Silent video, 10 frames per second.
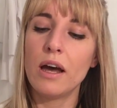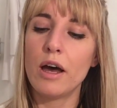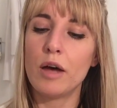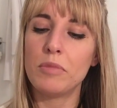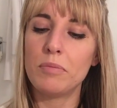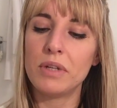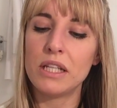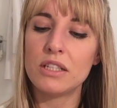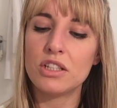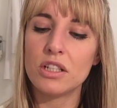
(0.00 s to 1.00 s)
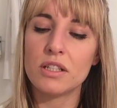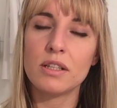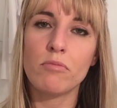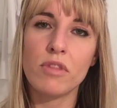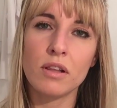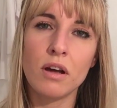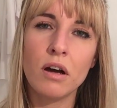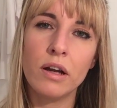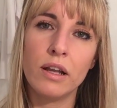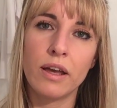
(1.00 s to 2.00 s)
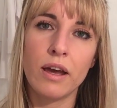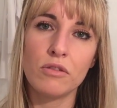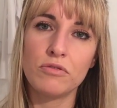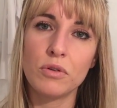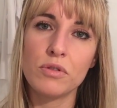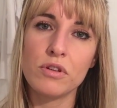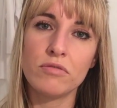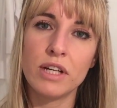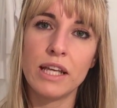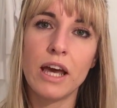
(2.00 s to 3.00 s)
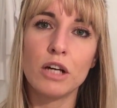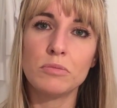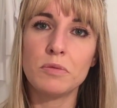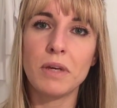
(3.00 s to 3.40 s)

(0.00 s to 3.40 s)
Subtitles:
but it's just something that I look out for that really helps,